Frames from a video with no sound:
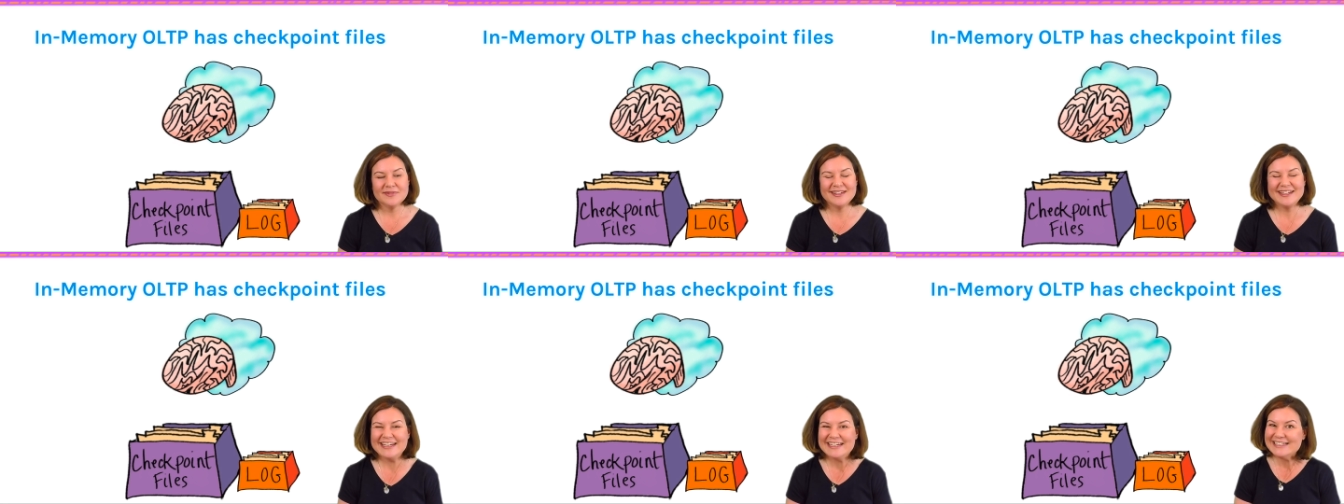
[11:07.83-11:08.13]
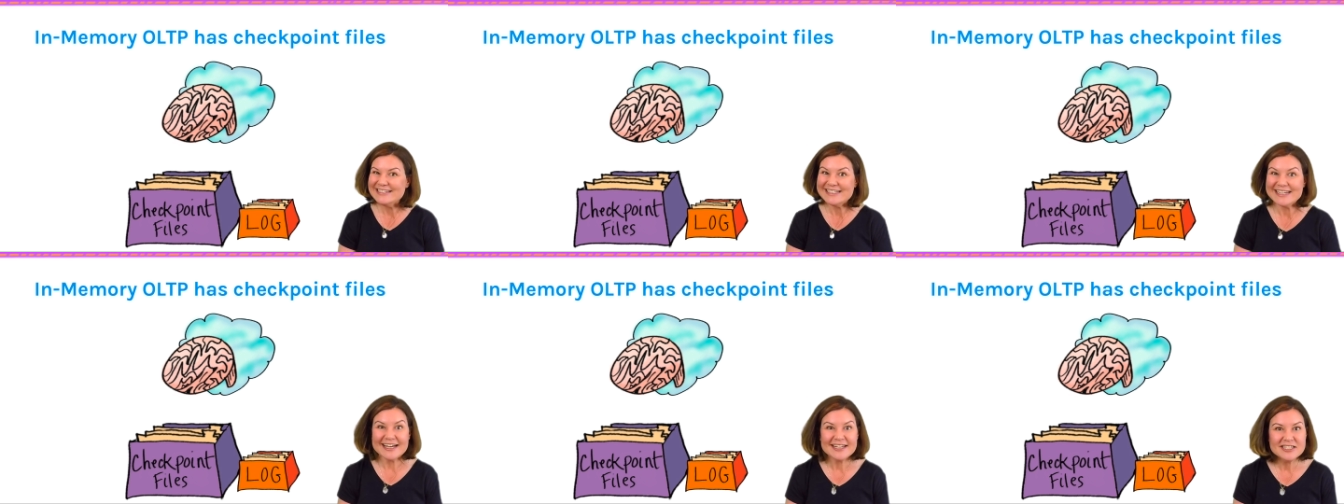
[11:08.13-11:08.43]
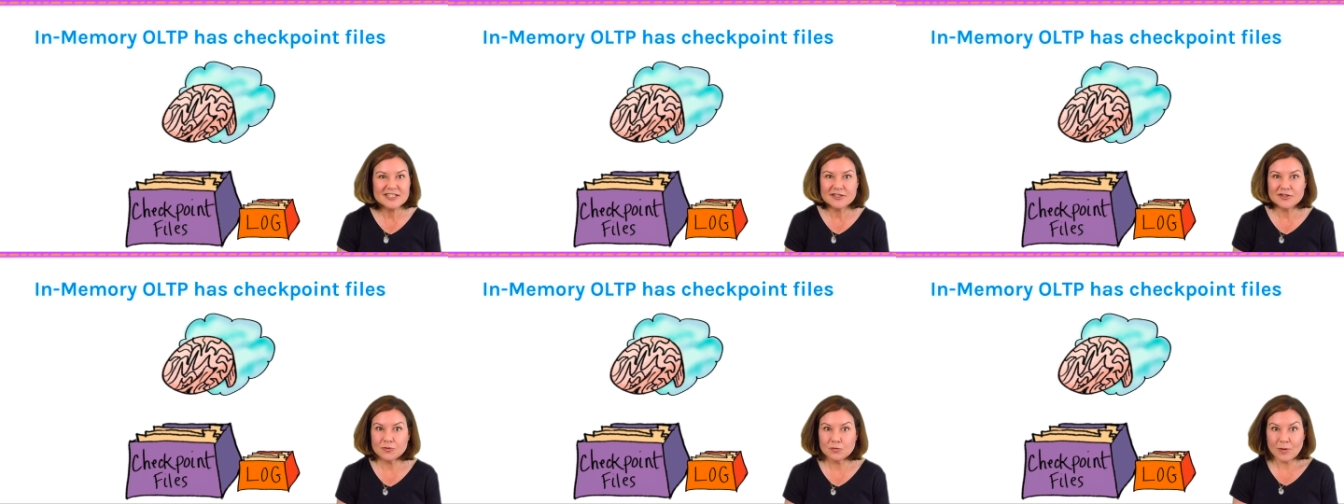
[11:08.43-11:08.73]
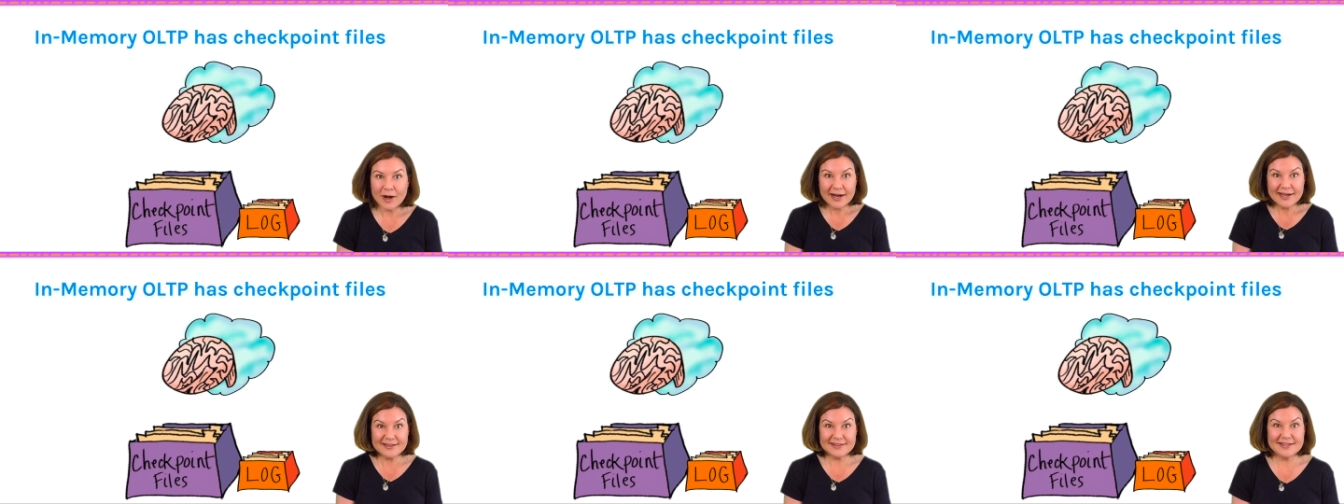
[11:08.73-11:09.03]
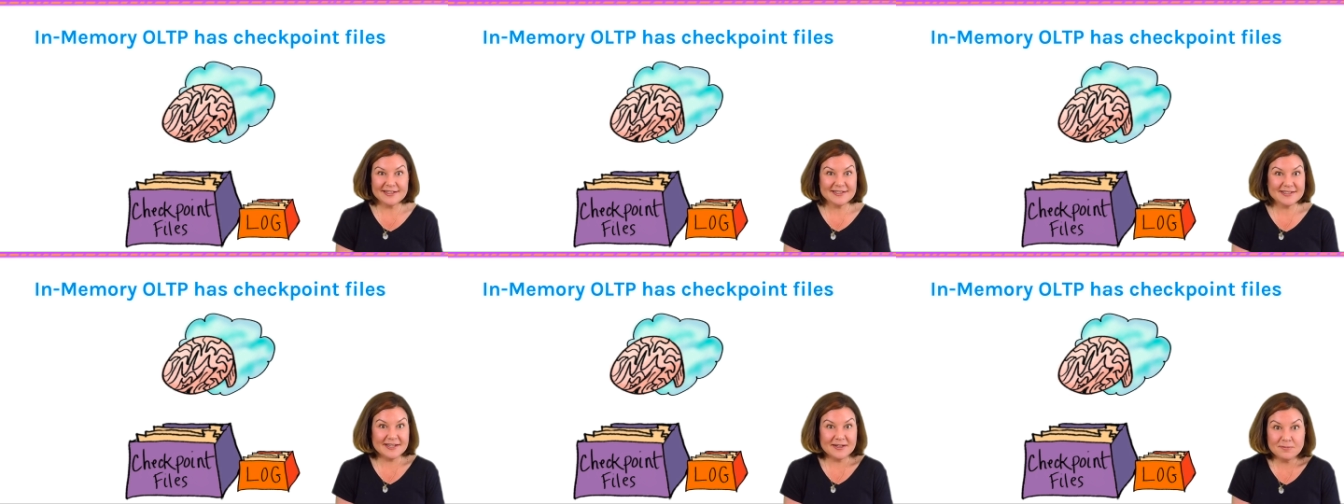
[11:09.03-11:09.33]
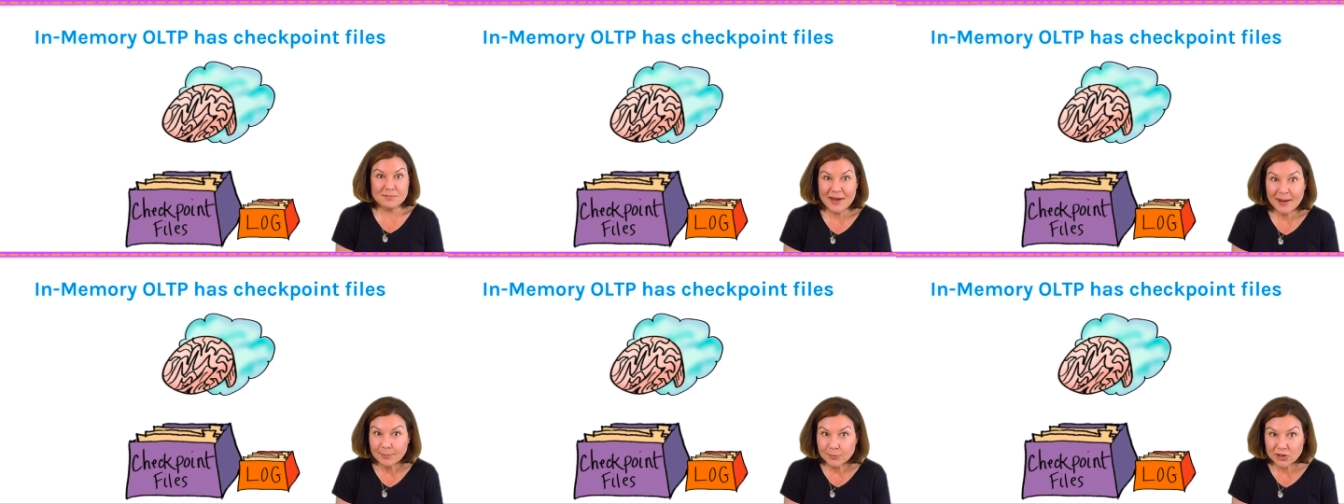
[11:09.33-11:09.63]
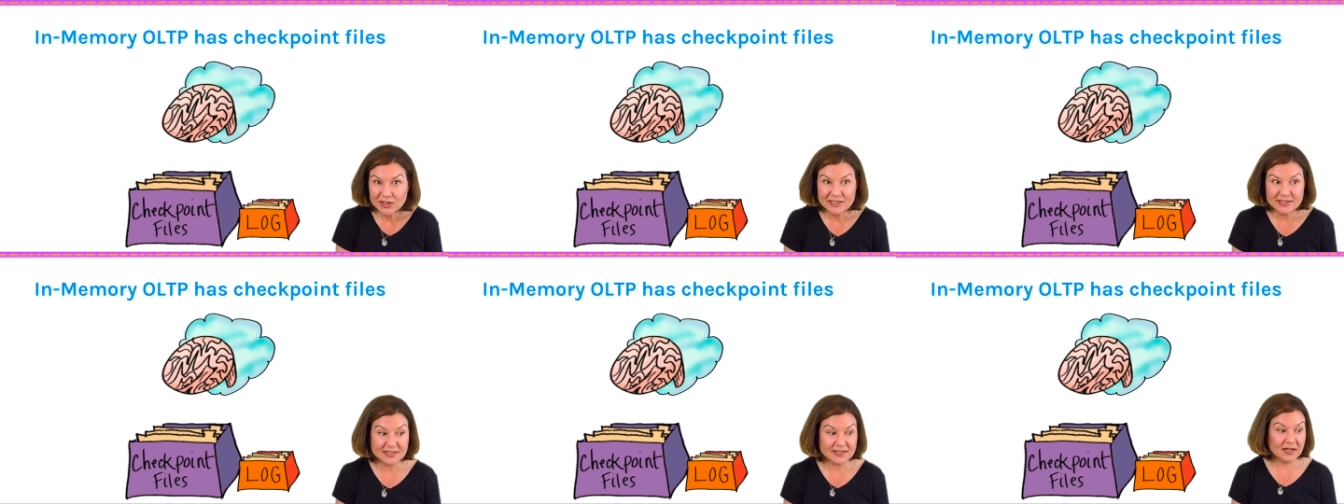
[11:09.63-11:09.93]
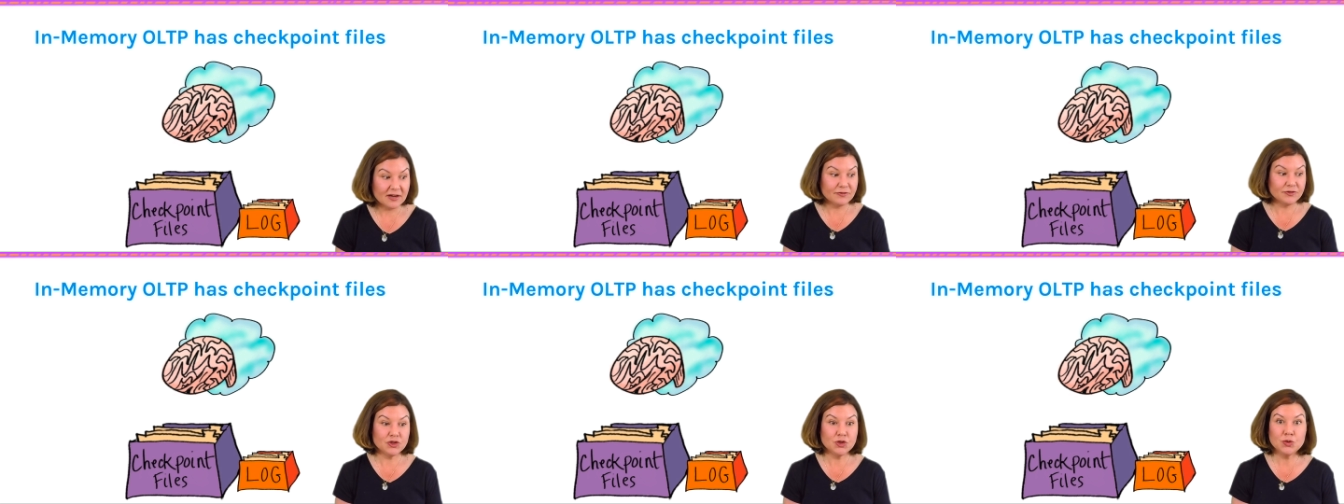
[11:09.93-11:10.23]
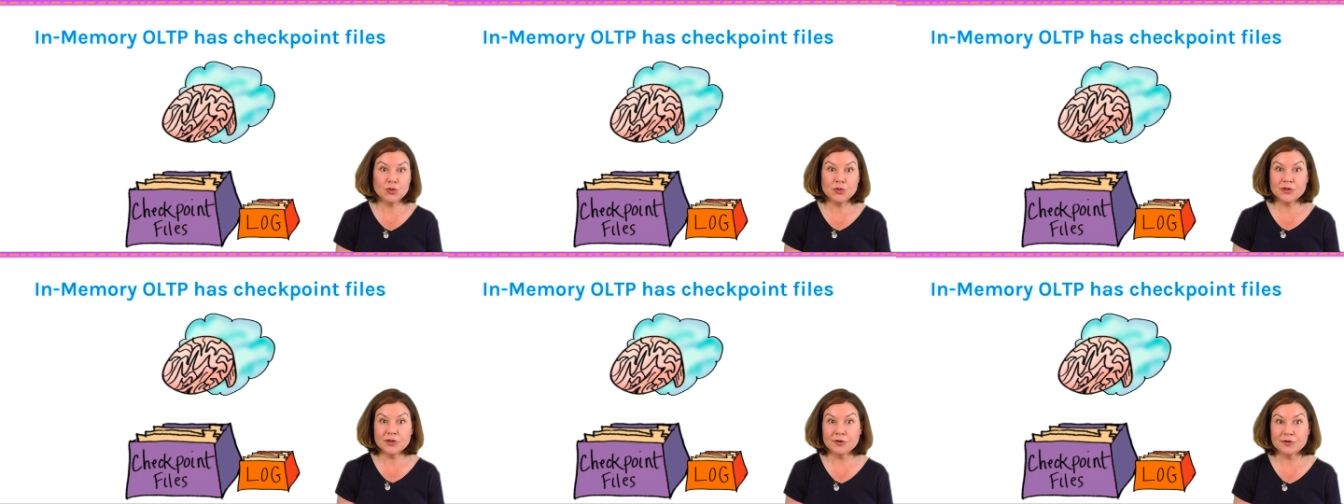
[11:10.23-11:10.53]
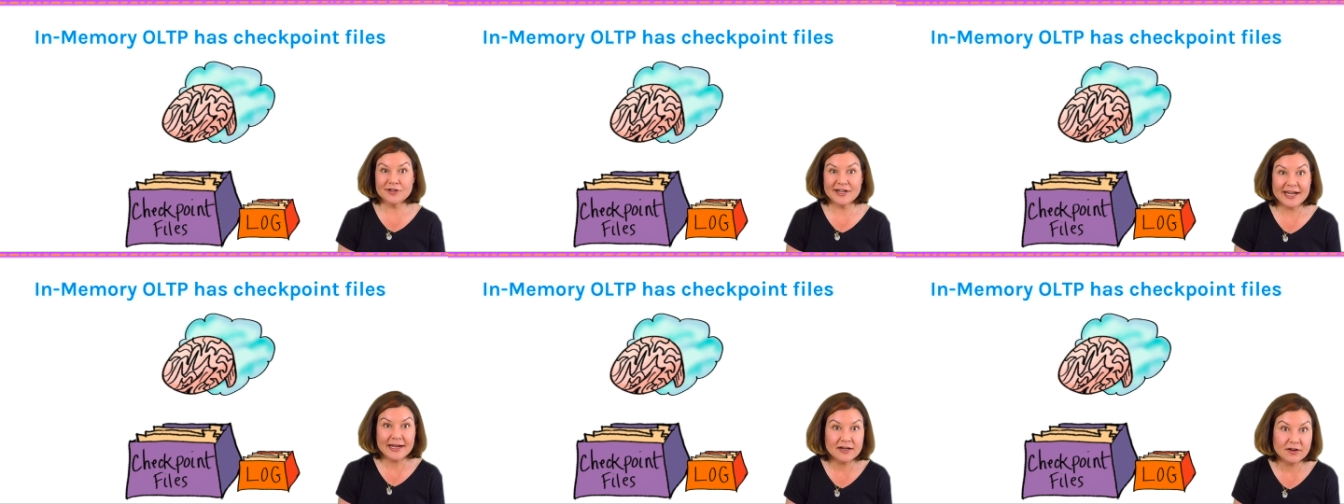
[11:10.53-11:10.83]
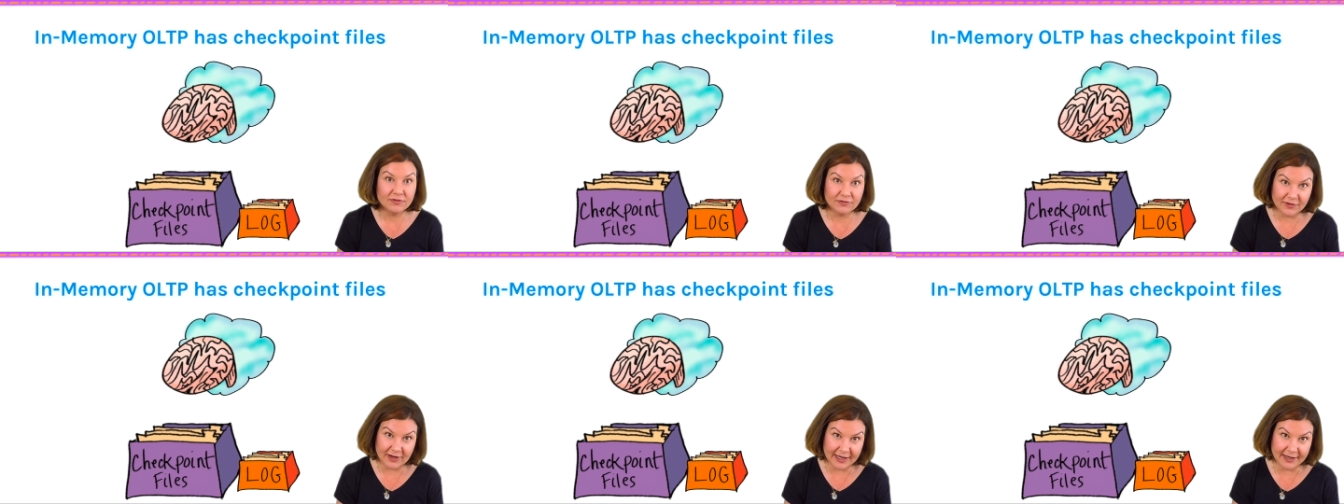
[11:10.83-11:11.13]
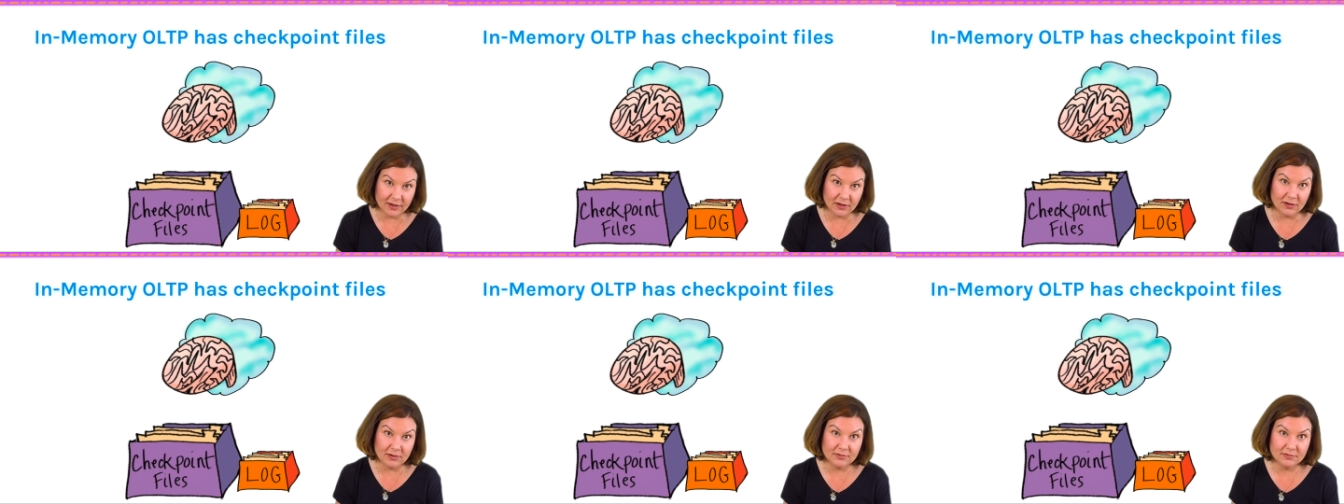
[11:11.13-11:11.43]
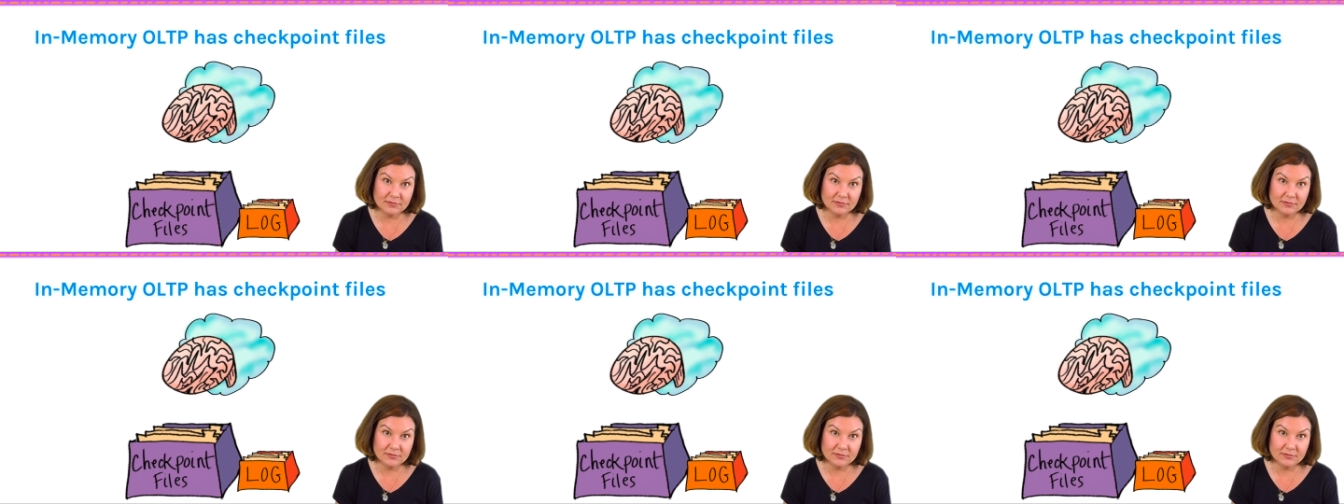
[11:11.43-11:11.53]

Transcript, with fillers: It doesn't write this in memory stuff to your data file